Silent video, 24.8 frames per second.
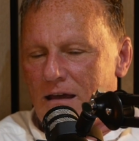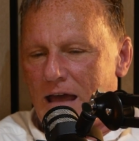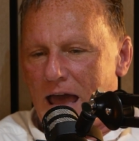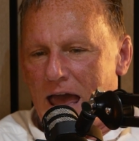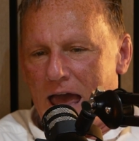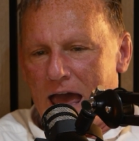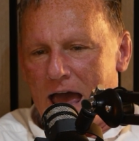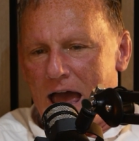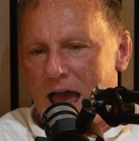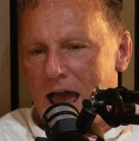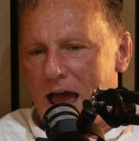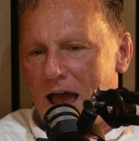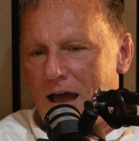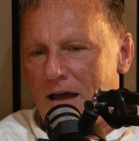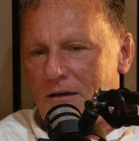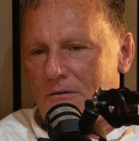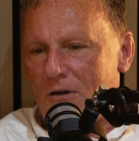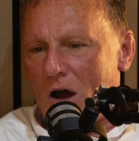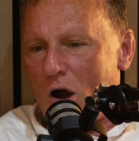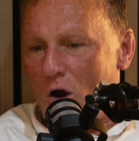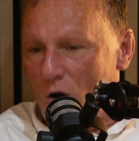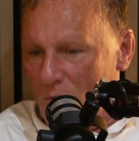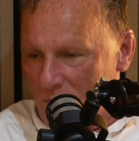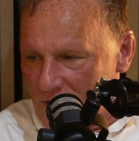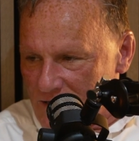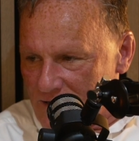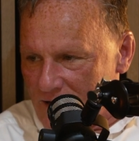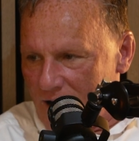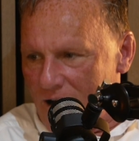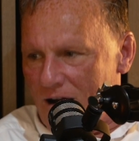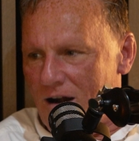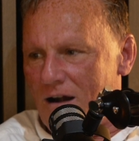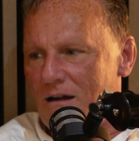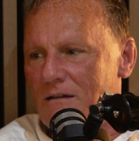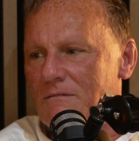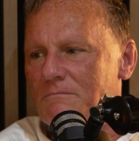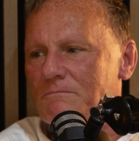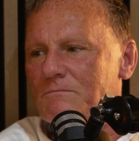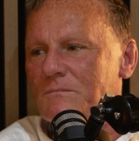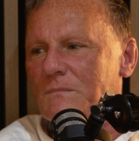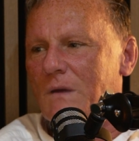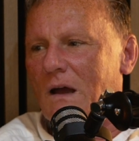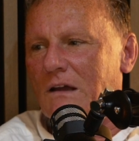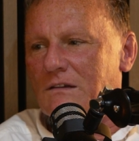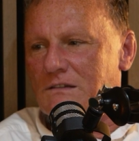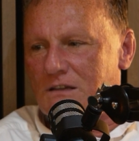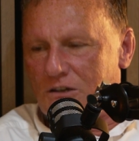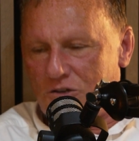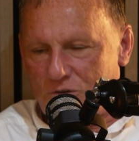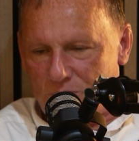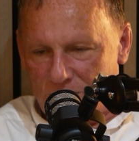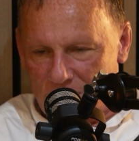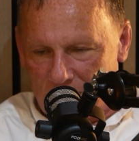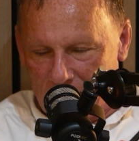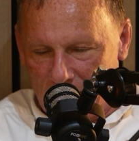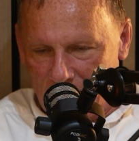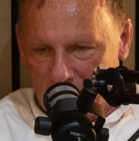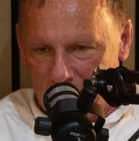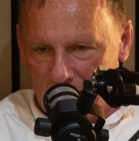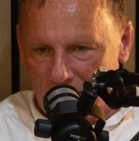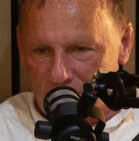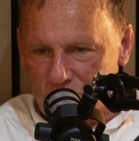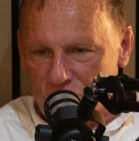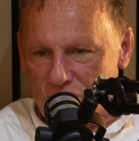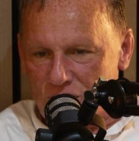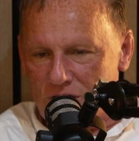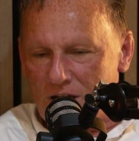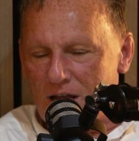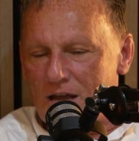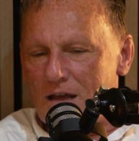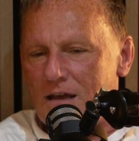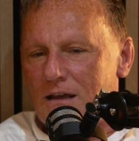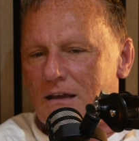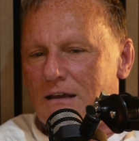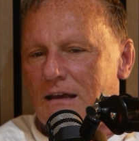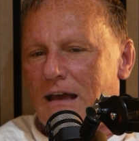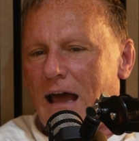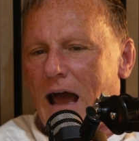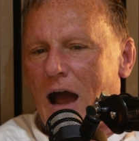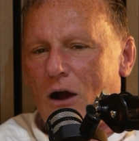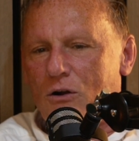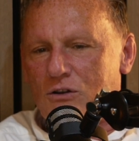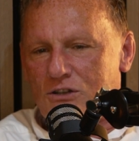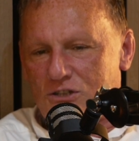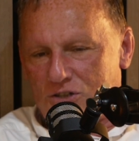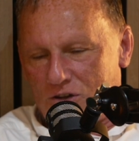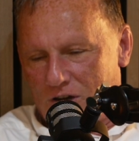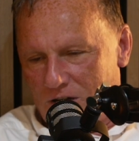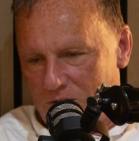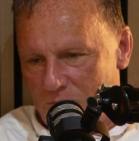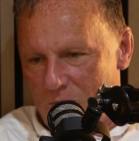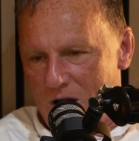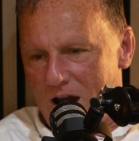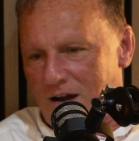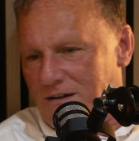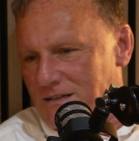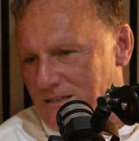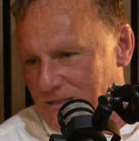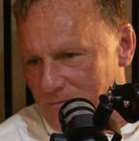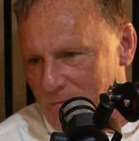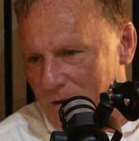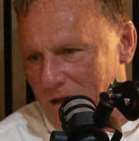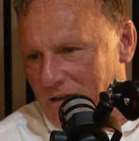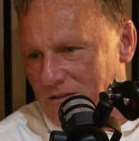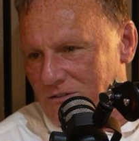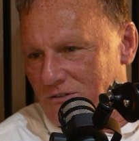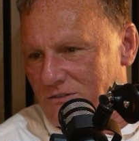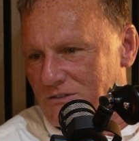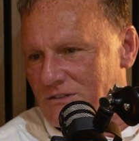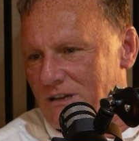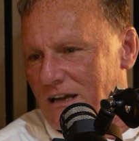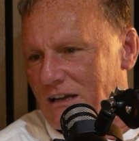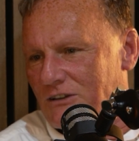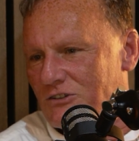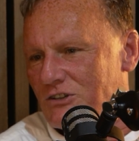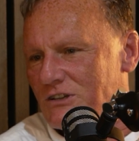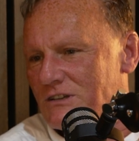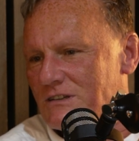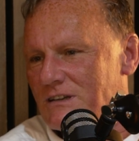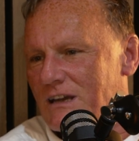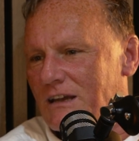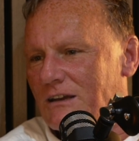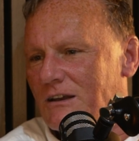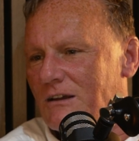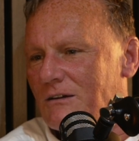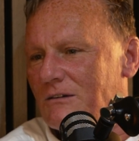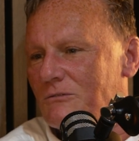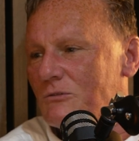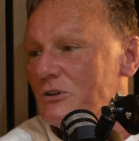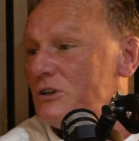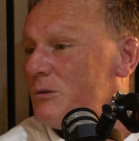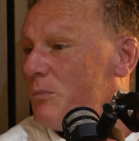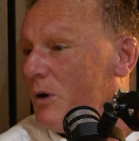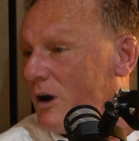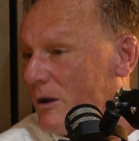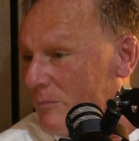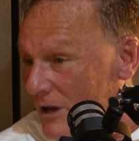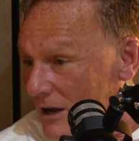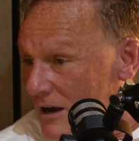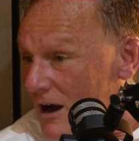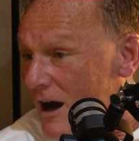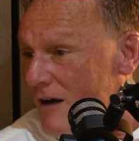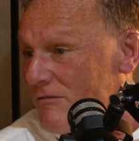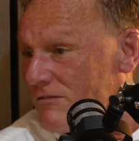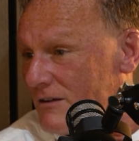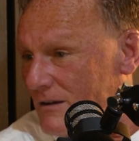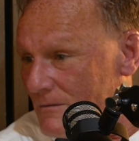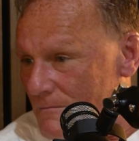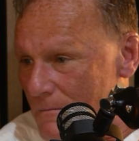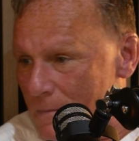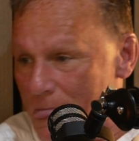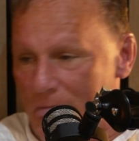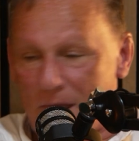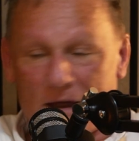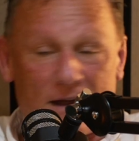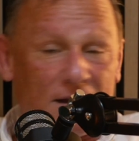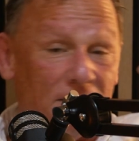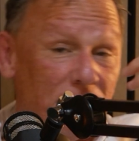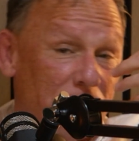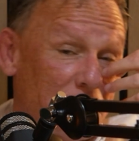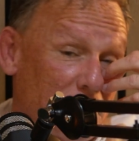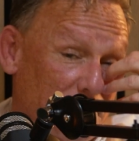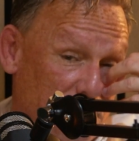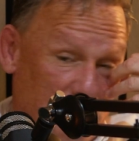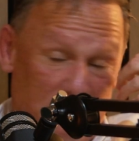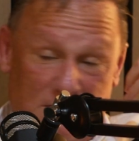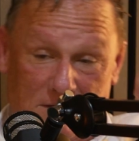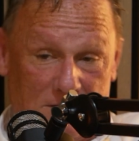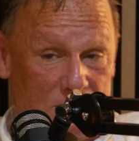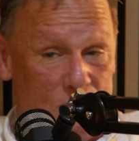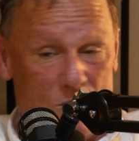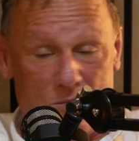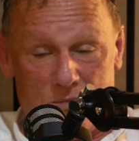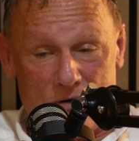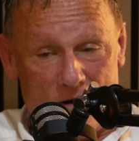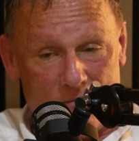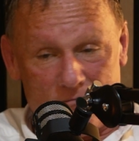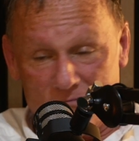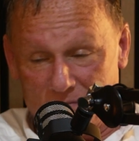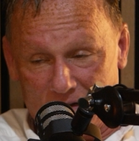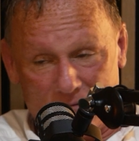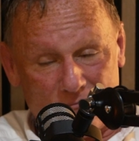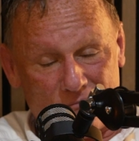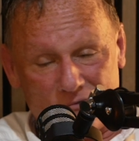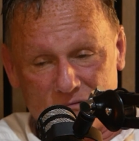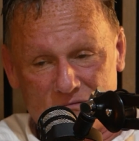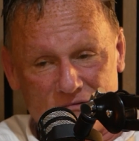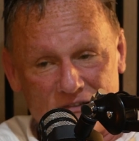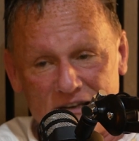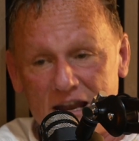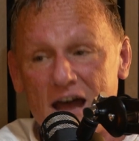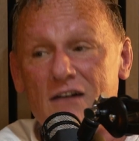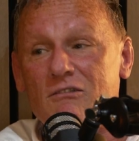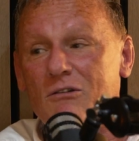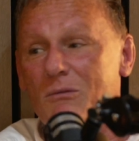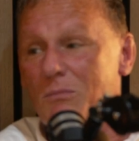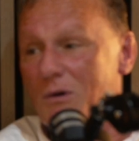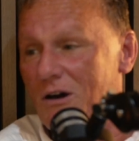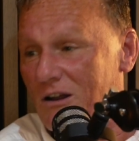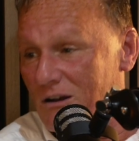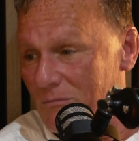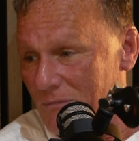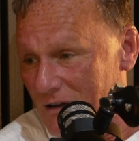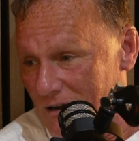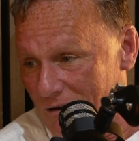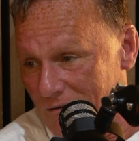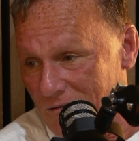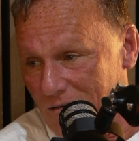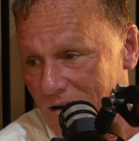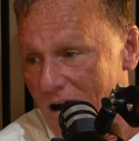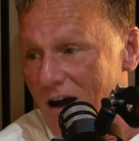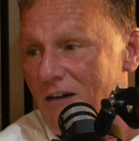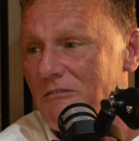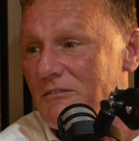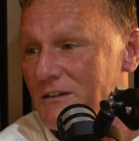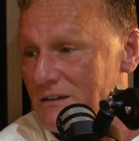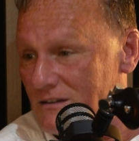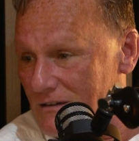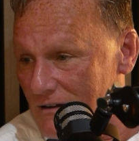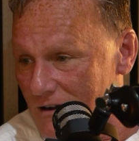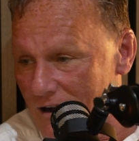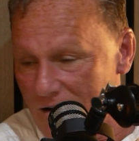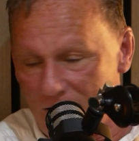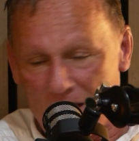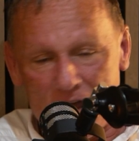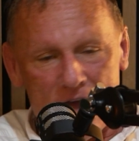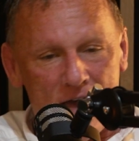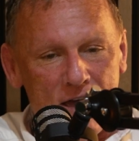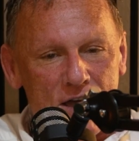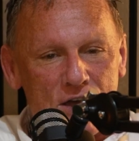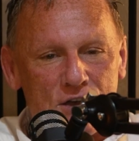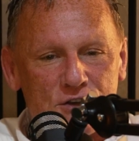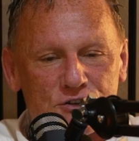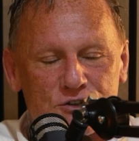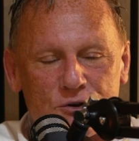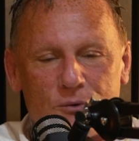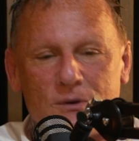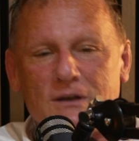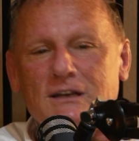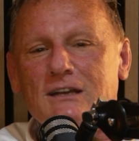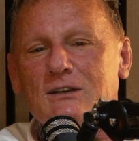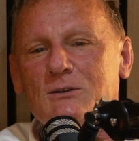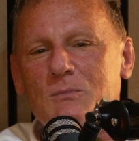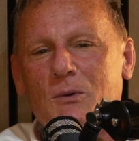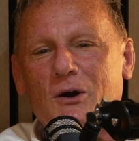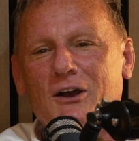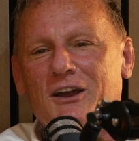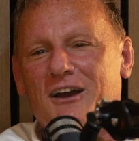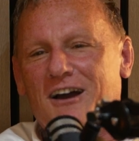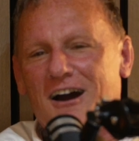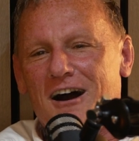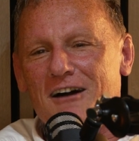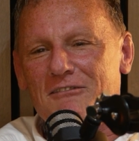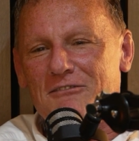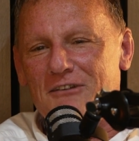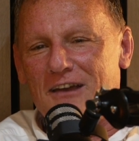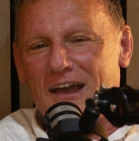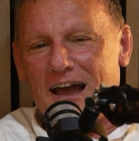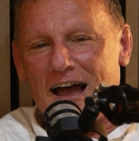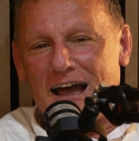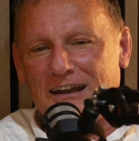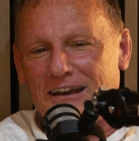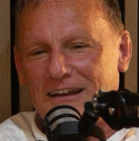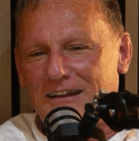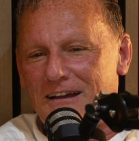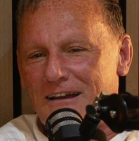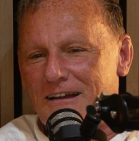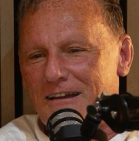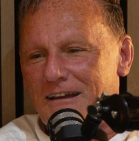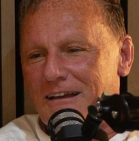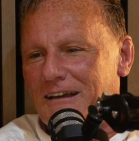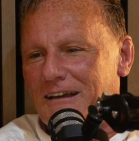a homeless girl, I'd say she was in addiction, outside Marks and Spencer's, and she said, will you buy me a coffee? And no problem, that would never bother me now, coffee is a coffee. So I went in to buy a coffee, and